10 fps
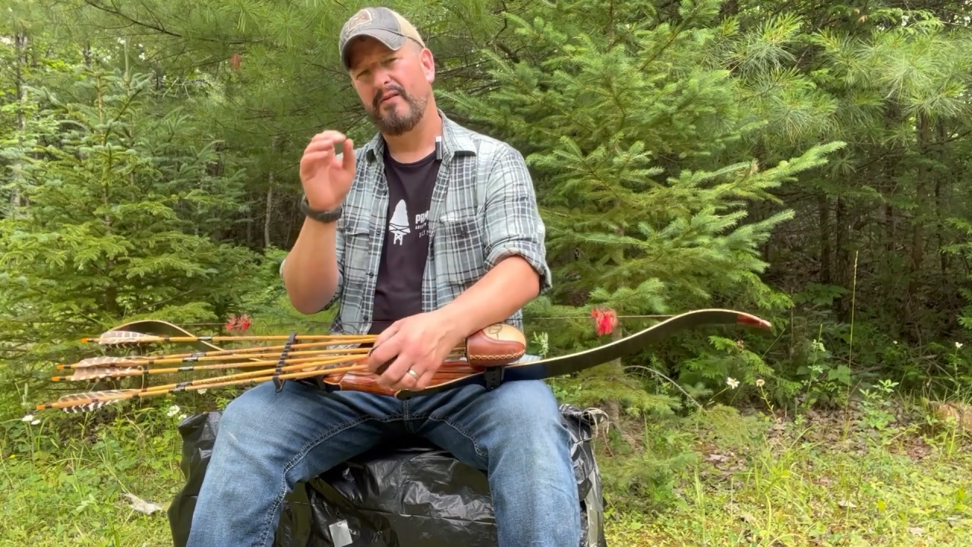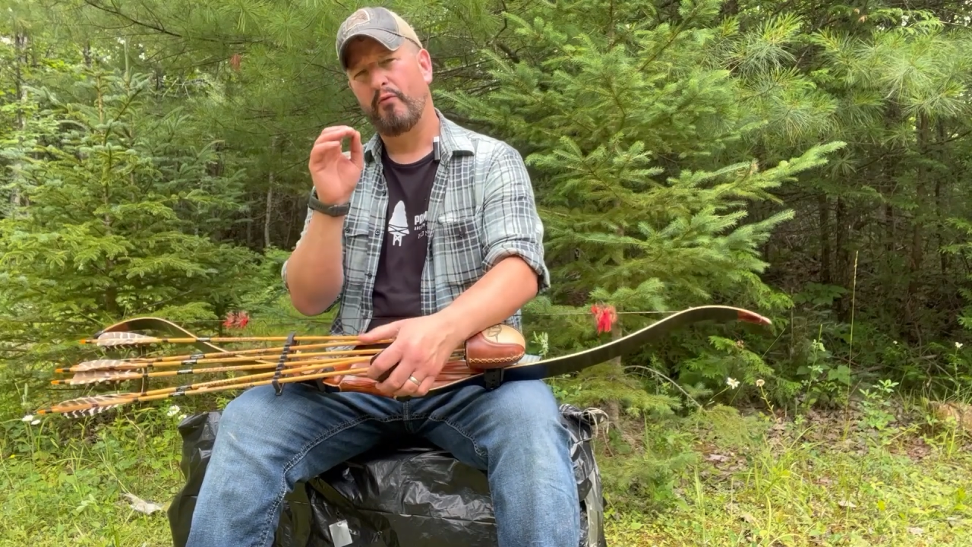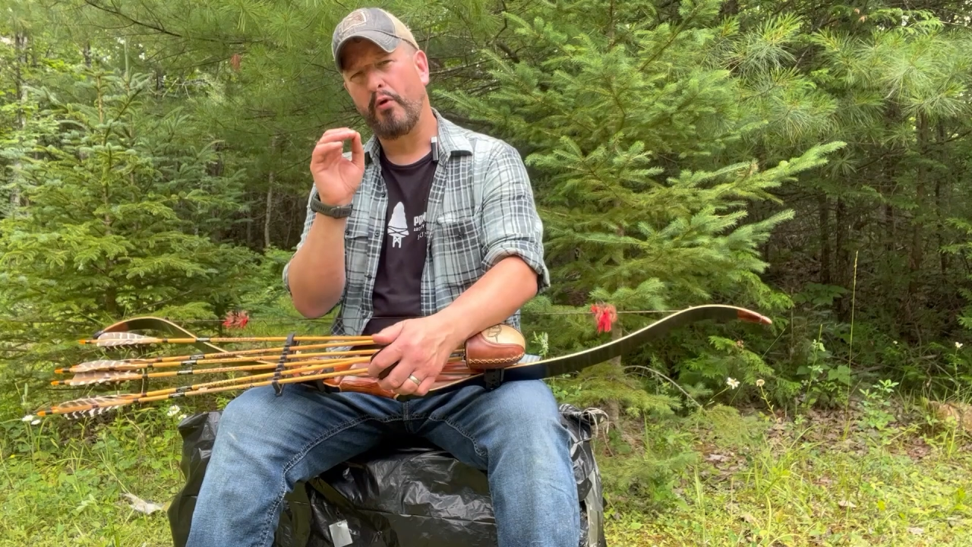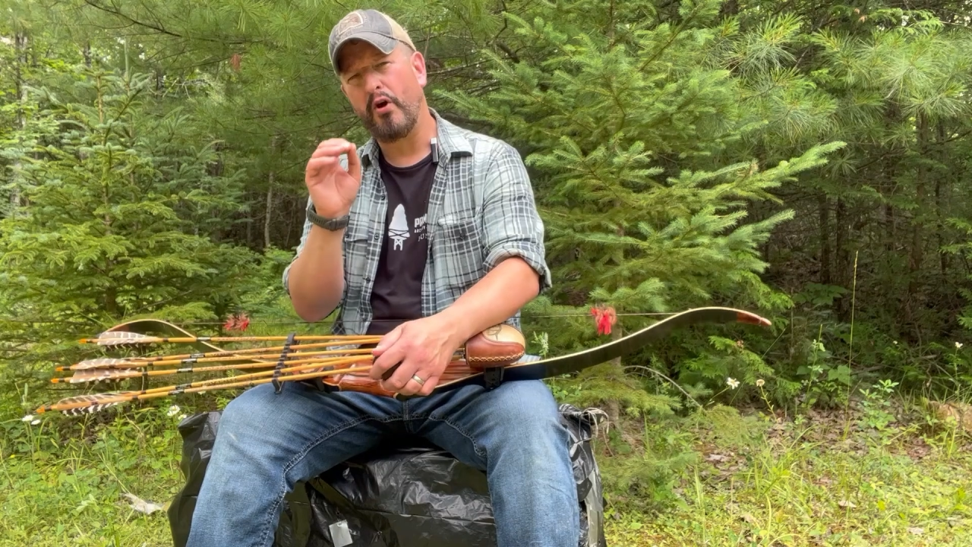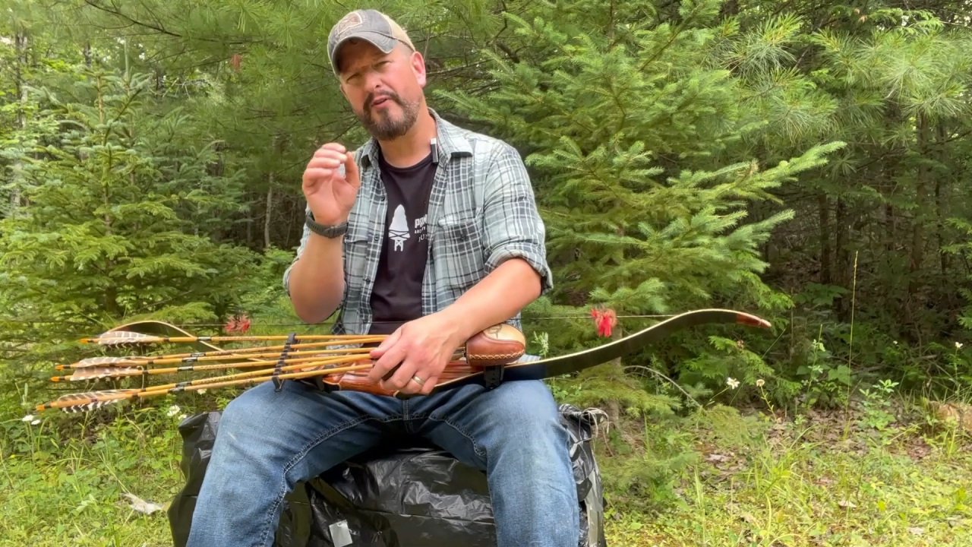
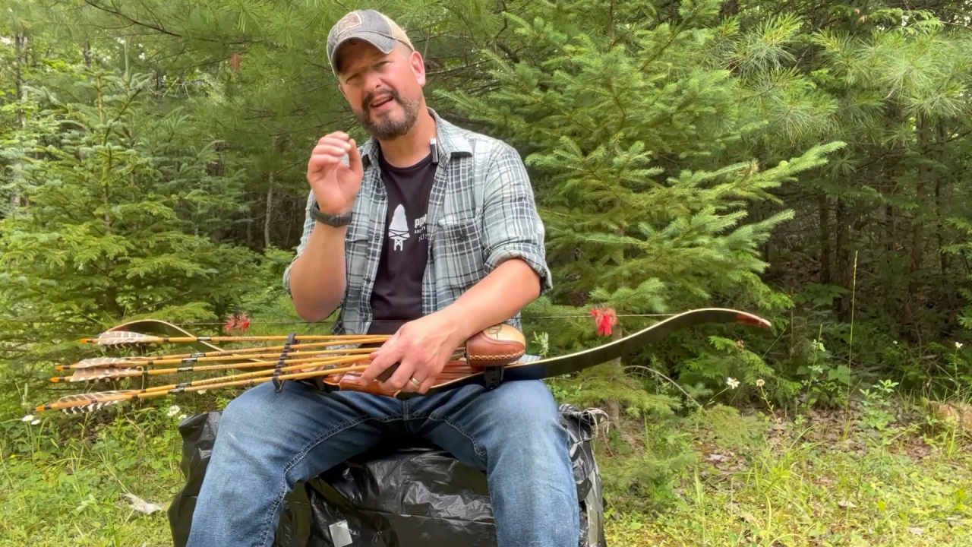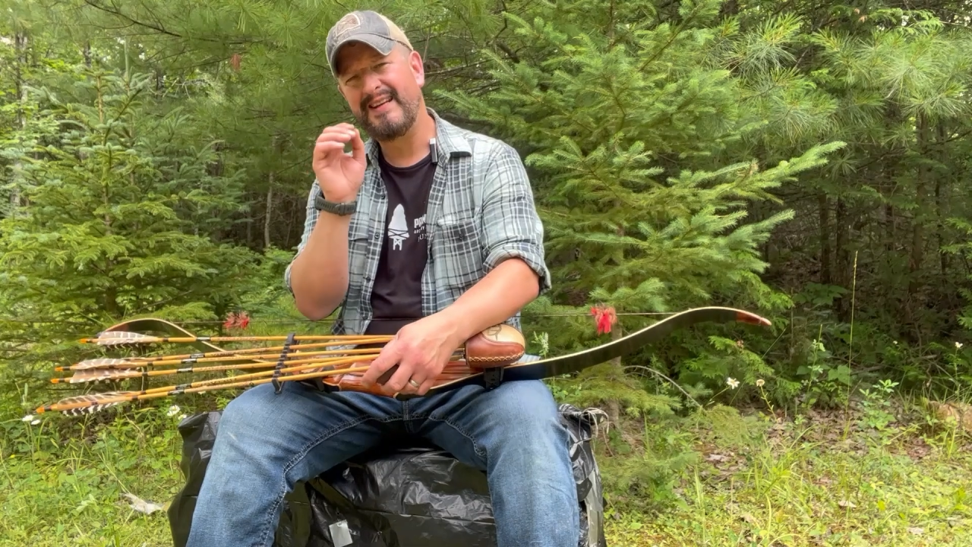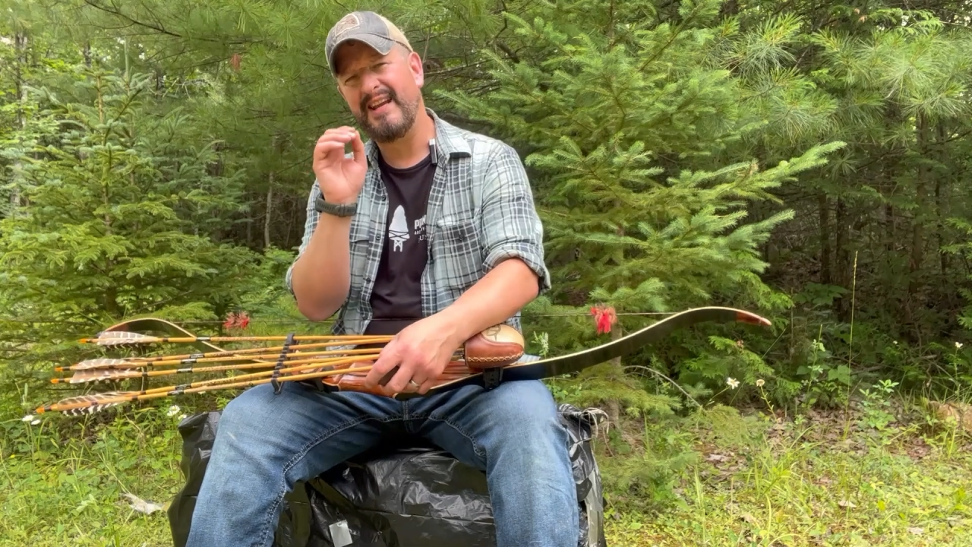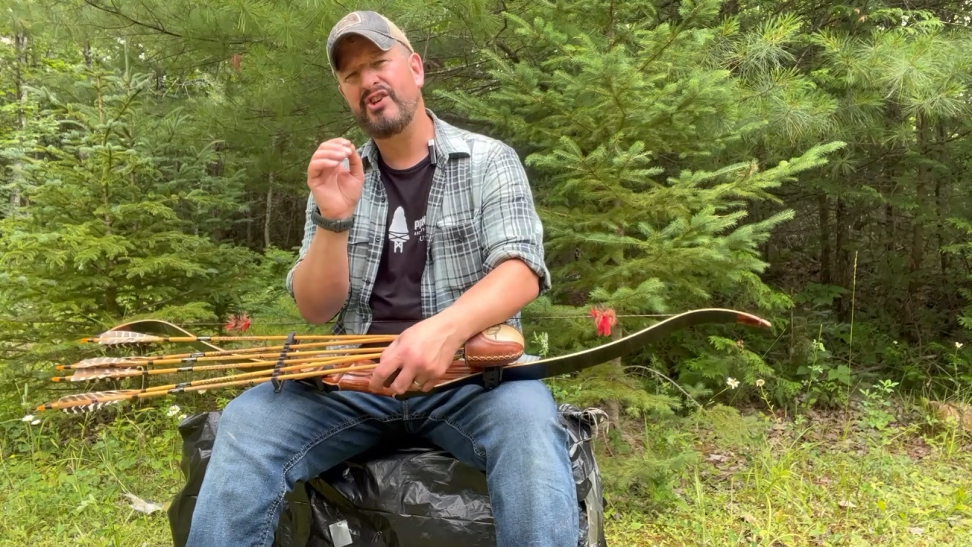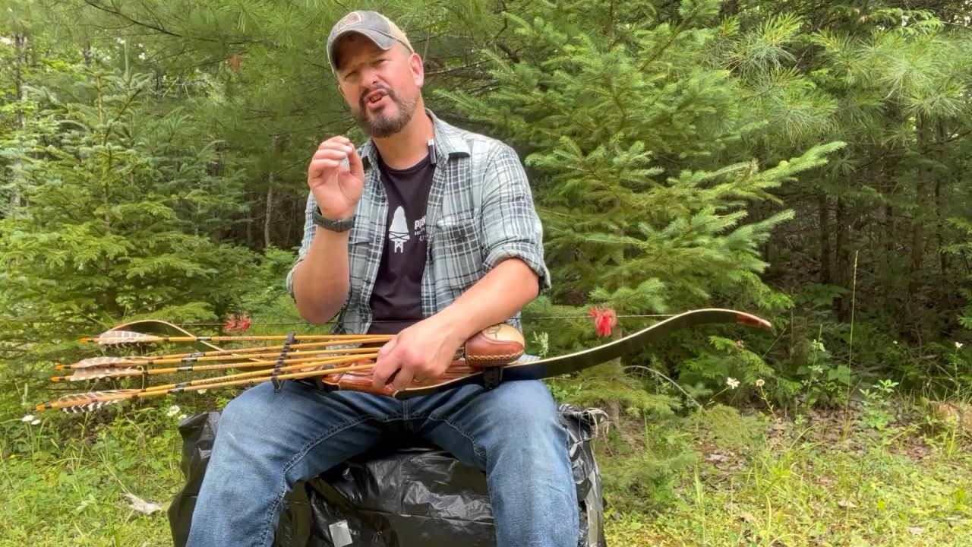Roving
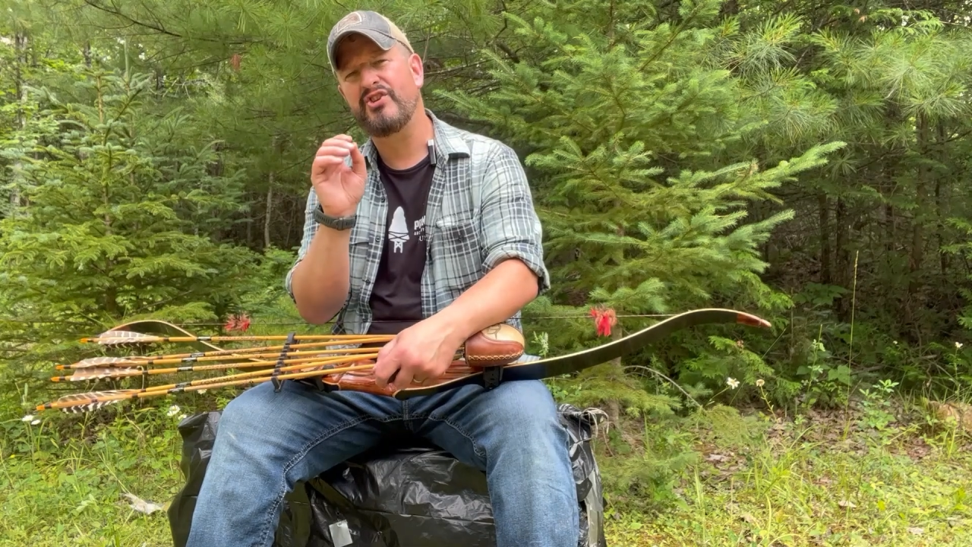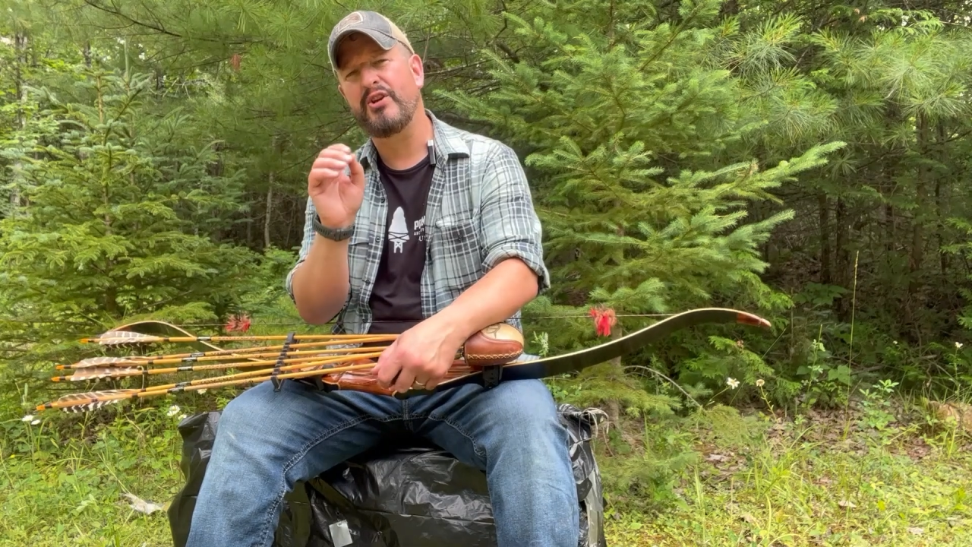teaches